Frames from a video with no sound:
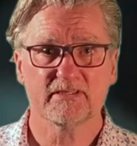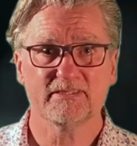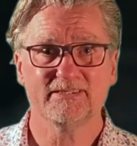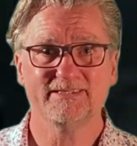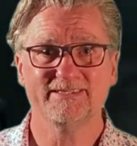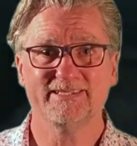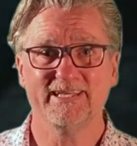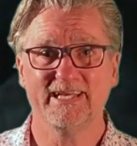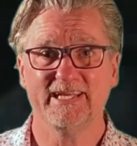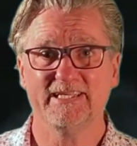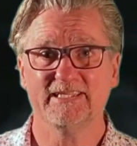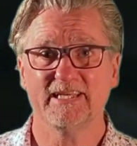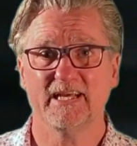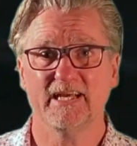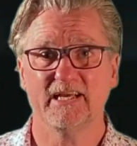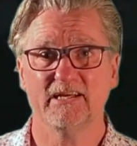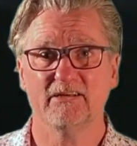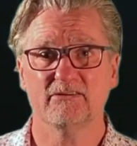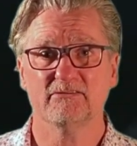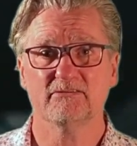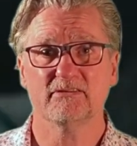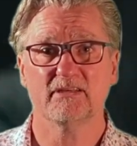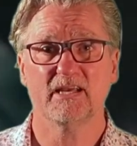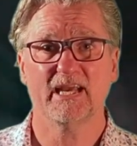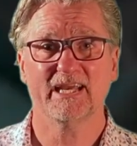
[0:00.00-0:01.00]

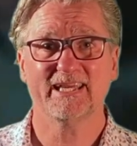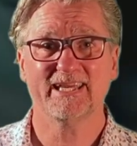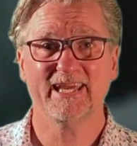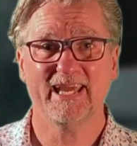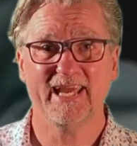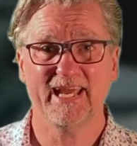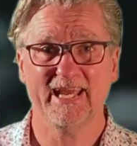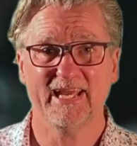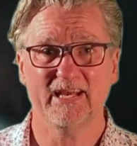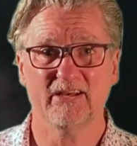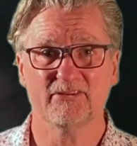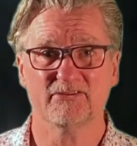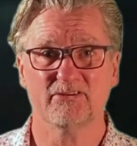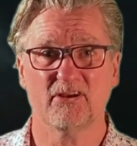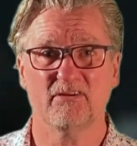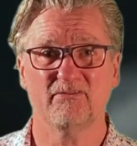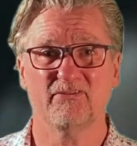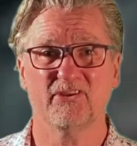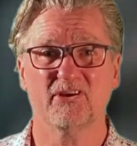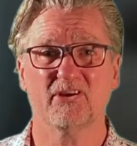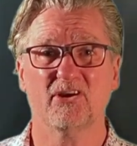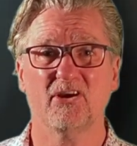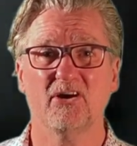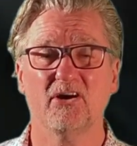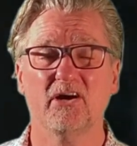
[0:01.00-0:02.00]
detailed account of the
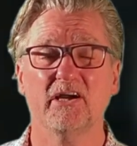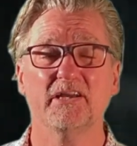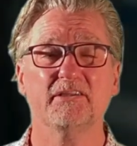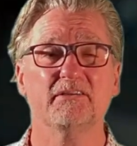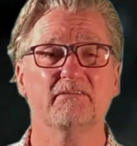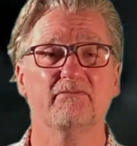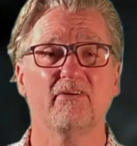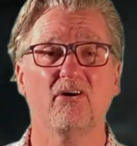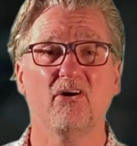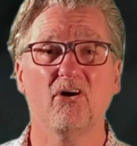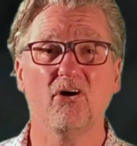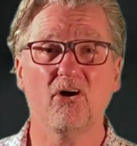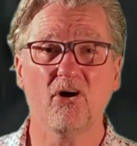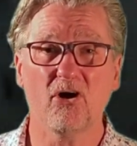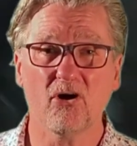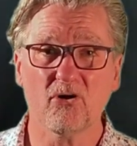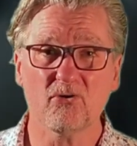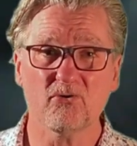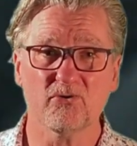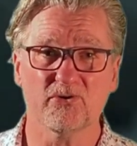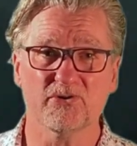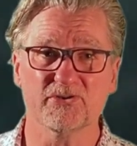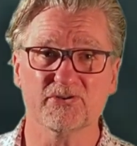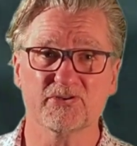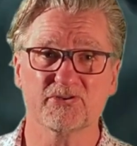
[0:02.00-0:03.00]
kind of
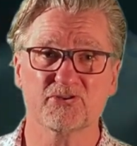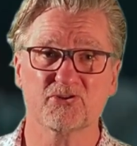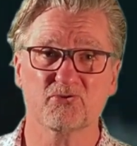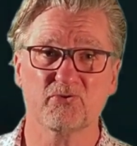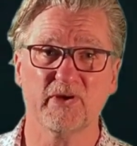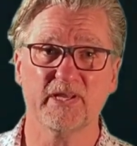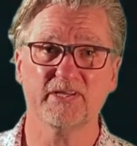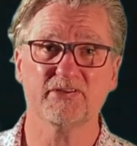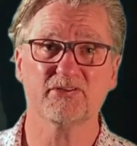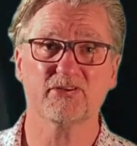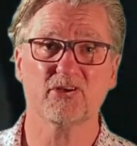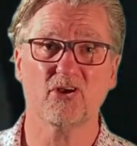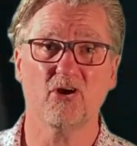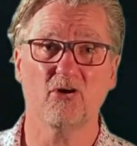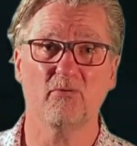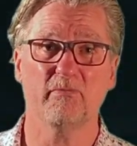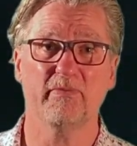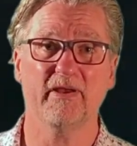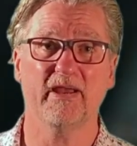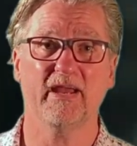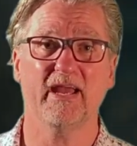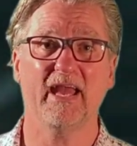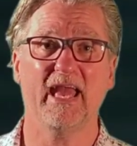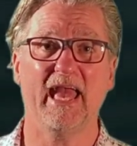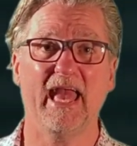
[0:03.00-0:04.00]
horrors trench
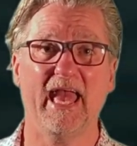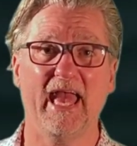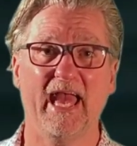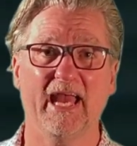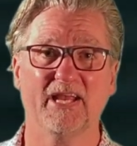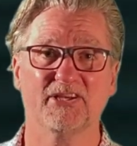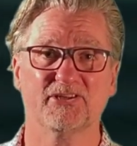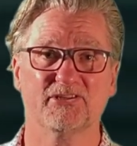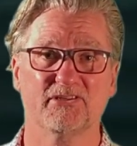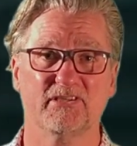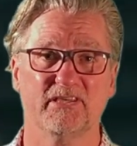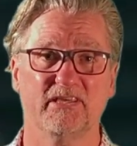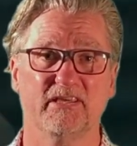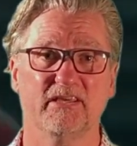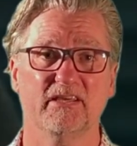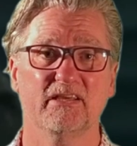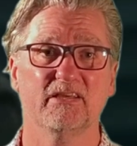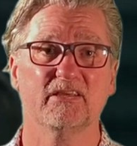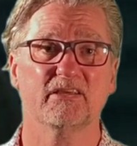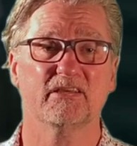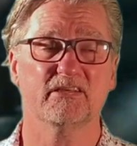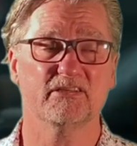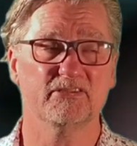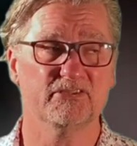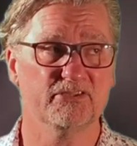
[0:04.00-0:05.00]
combat actually
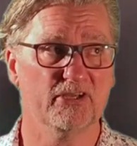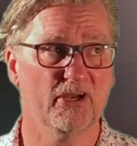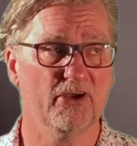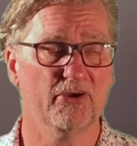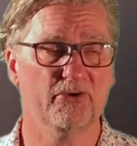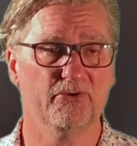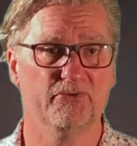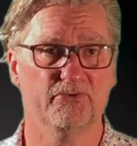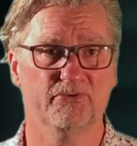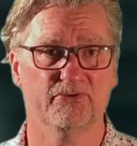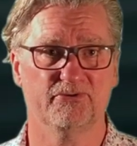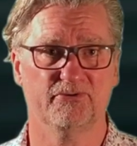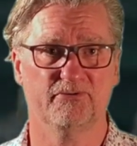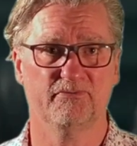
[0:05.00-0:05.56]
condoned.